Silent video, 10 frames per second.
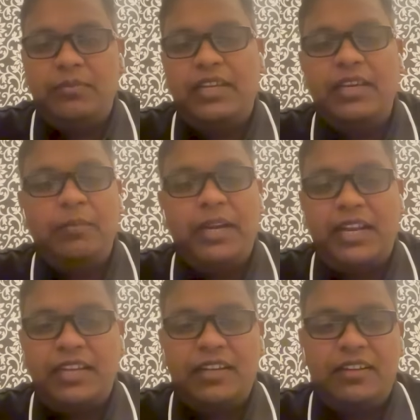keep
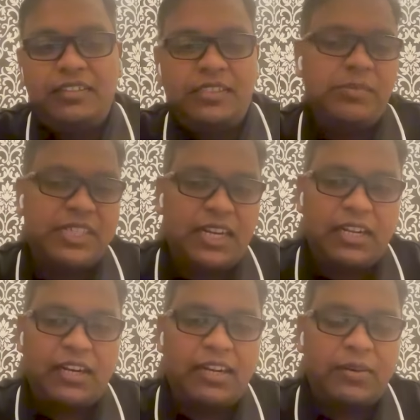getting some
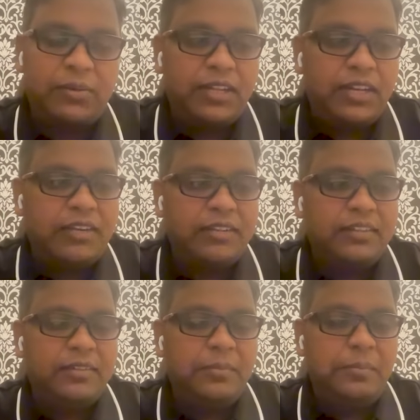chatter around that,
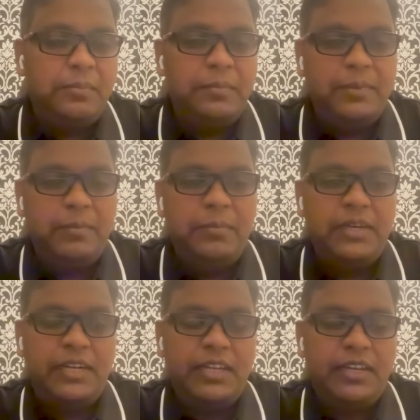but
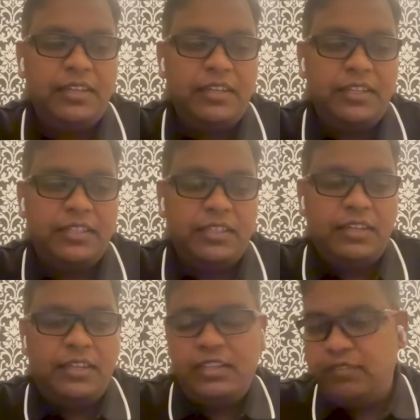really,
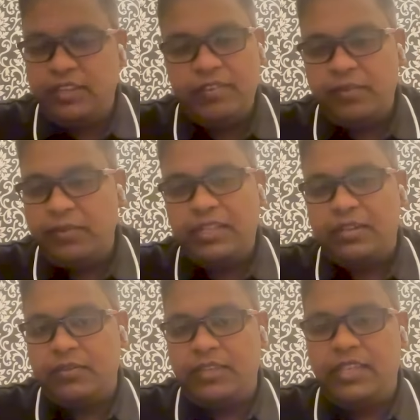even with
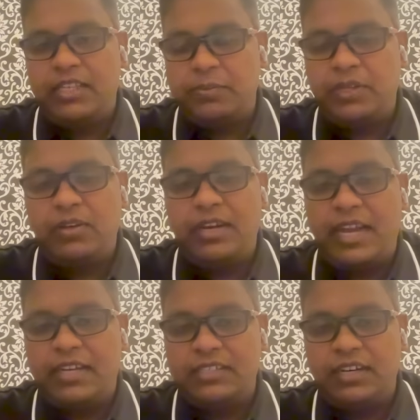respect to
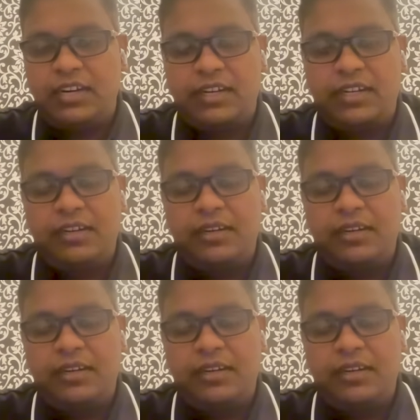land sale, right?